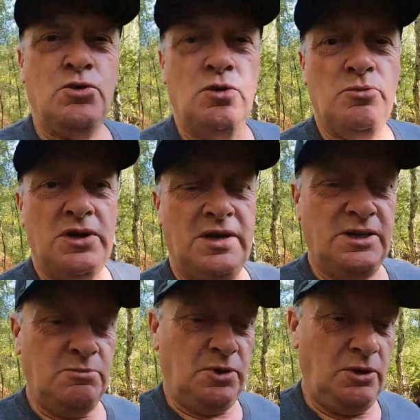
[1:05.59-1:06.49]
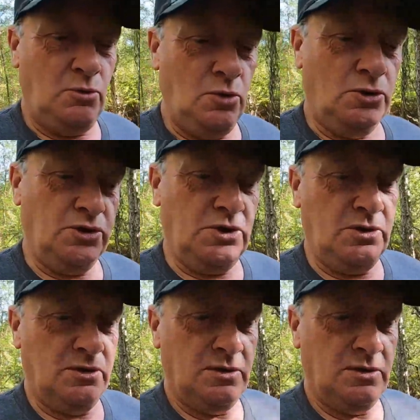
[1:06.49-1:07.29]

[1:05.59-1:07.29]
to amaze me was